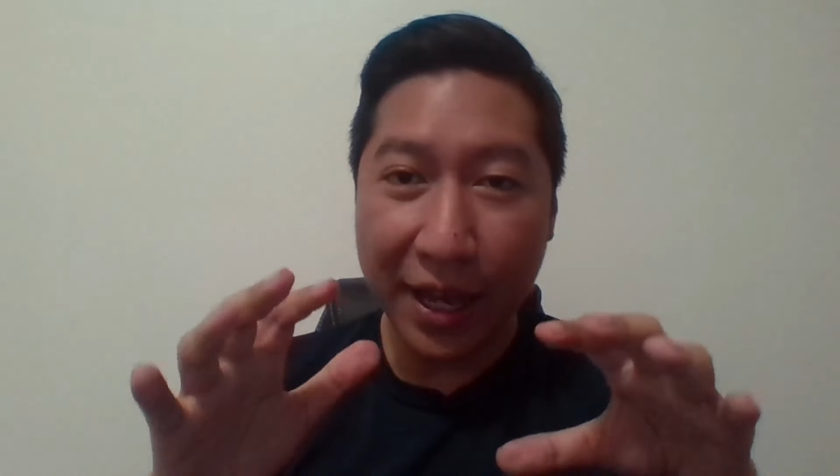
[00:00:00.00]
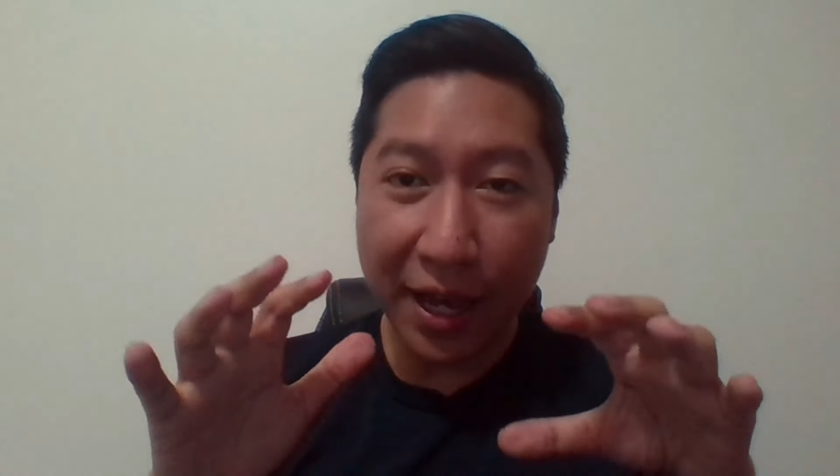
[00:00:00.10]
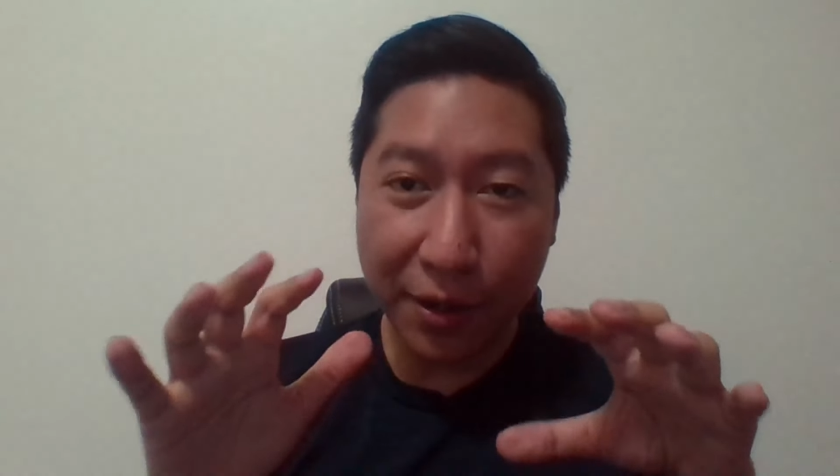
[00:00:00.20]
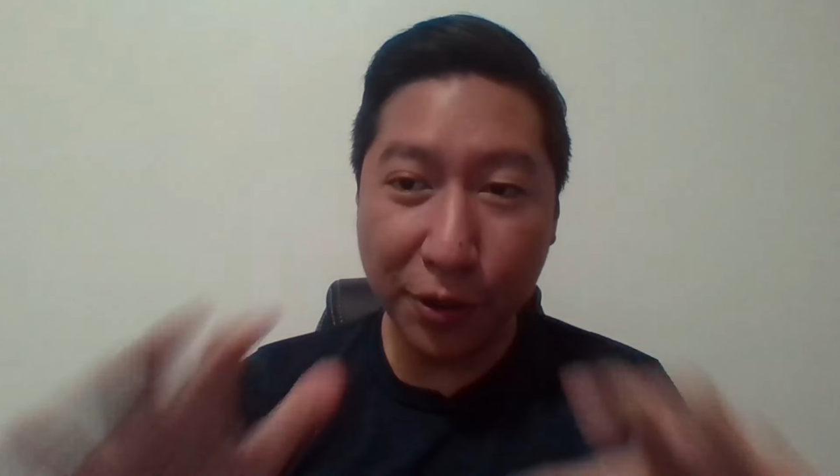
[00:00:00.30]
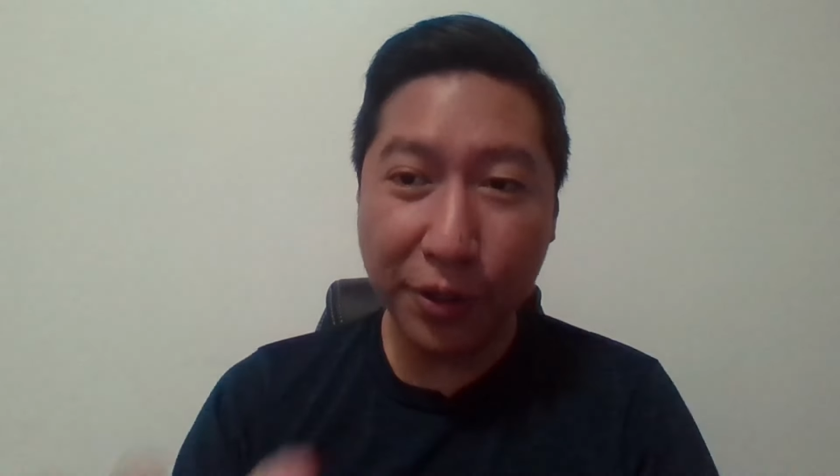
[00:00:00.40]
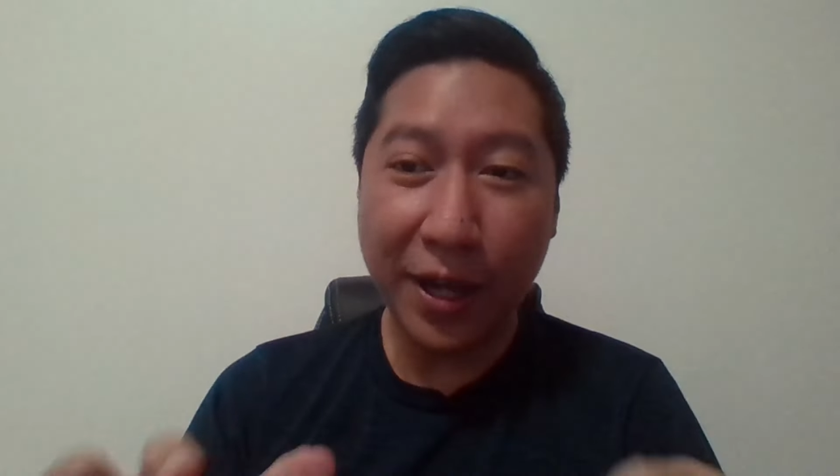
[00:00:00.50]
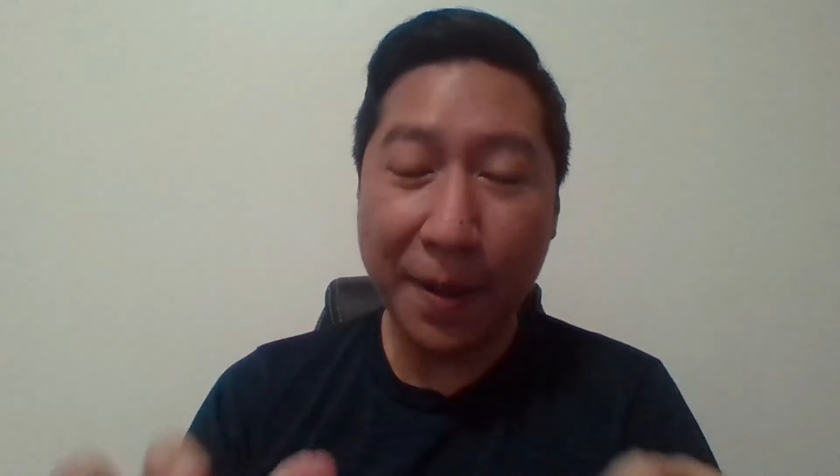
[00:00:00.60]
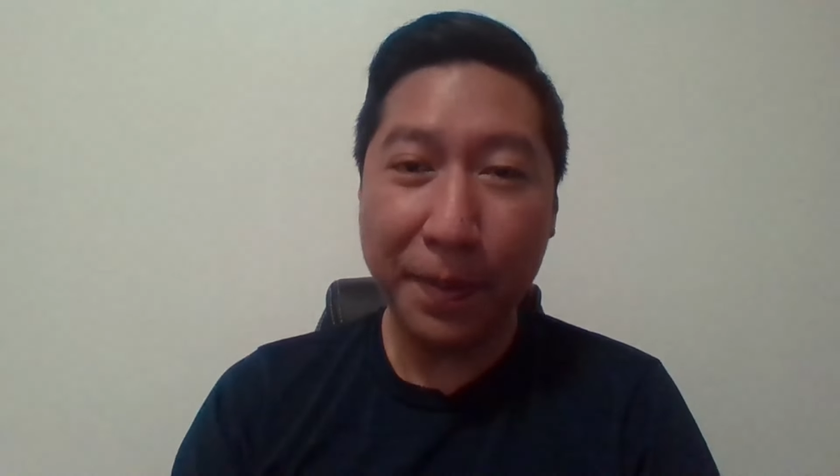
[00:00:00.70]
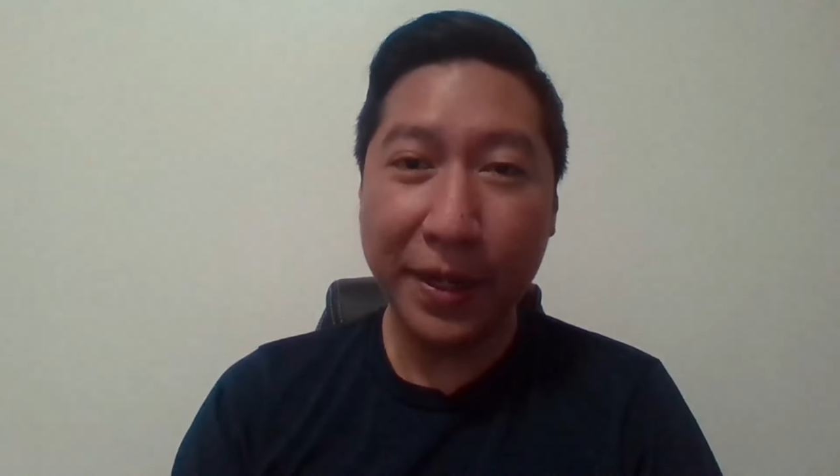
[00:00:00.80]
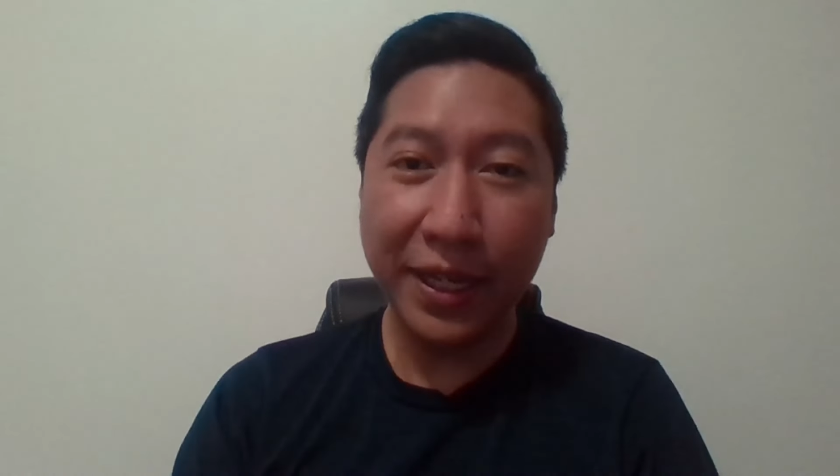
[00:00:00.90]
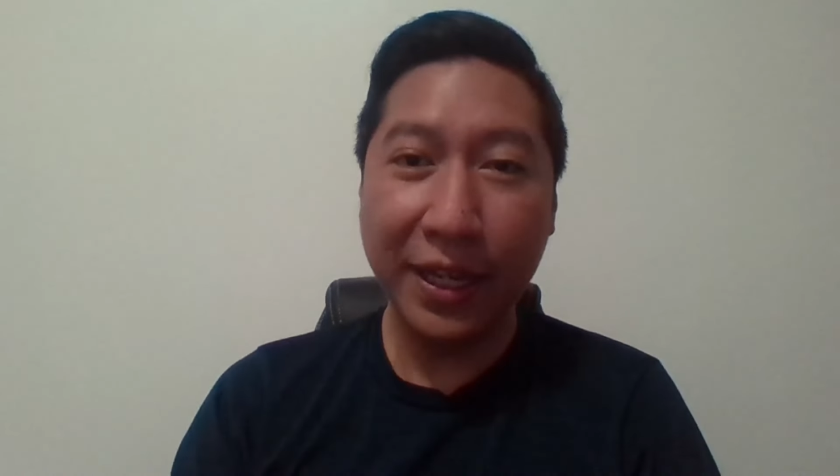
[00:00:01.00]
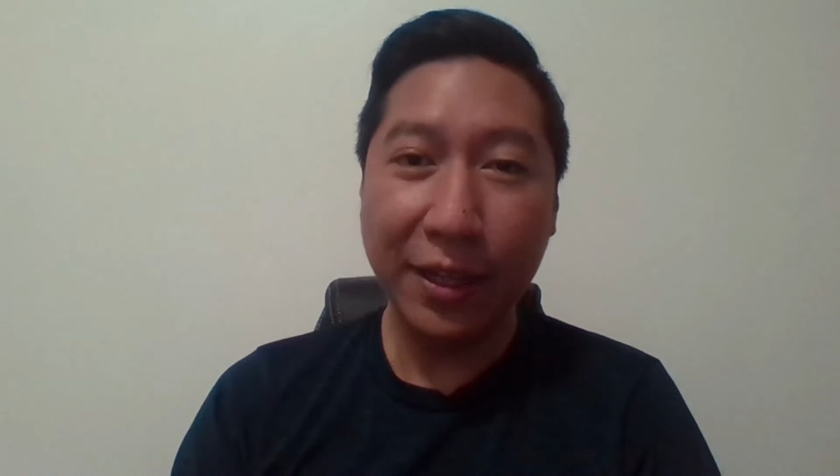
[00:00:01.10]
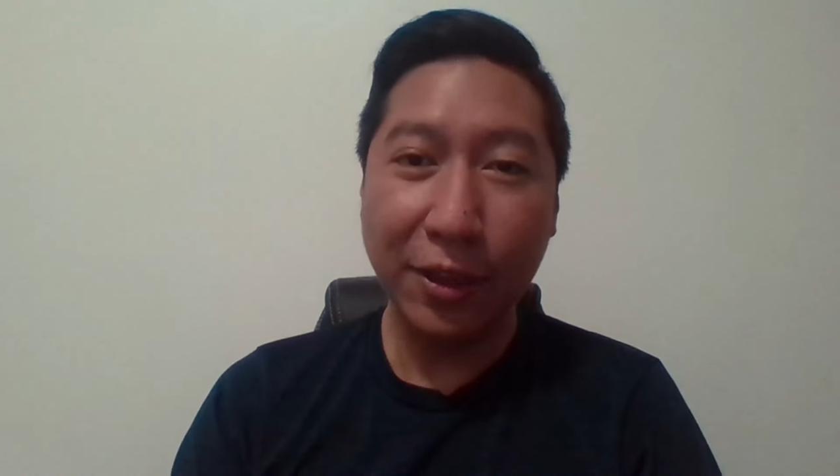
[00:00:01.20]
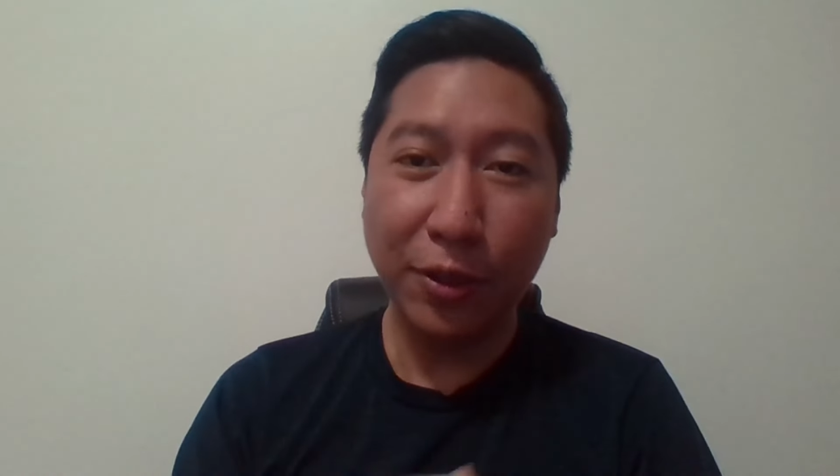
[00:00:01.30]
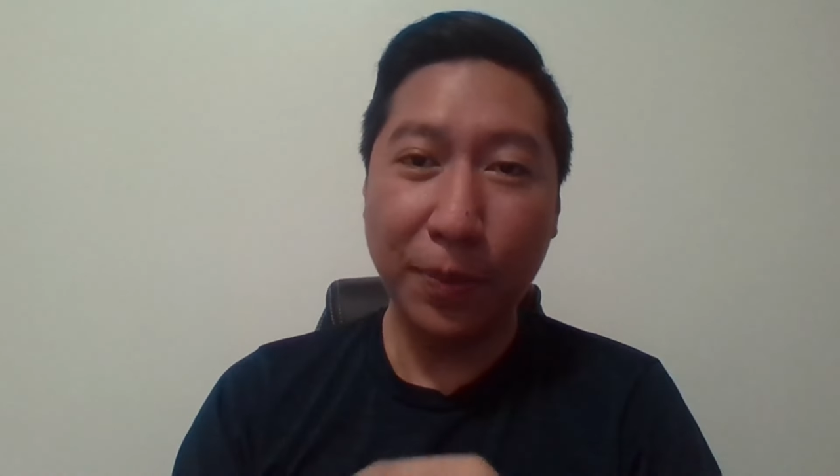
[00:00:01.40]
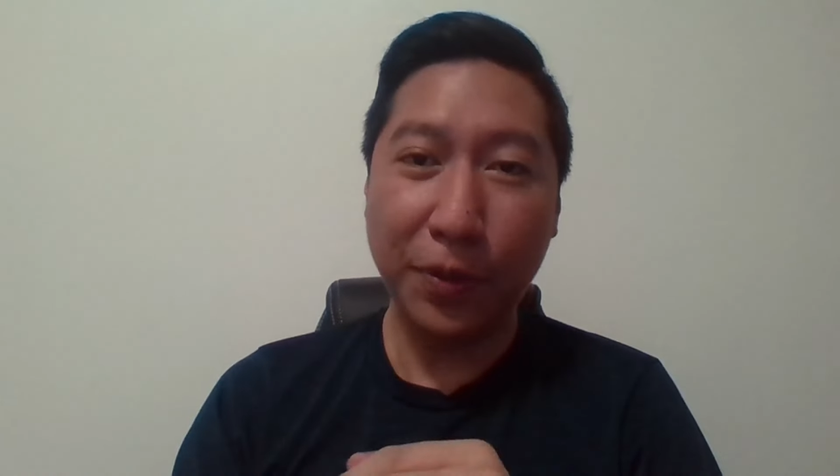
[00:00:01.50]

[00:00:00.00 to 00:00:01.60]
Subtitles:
a good company to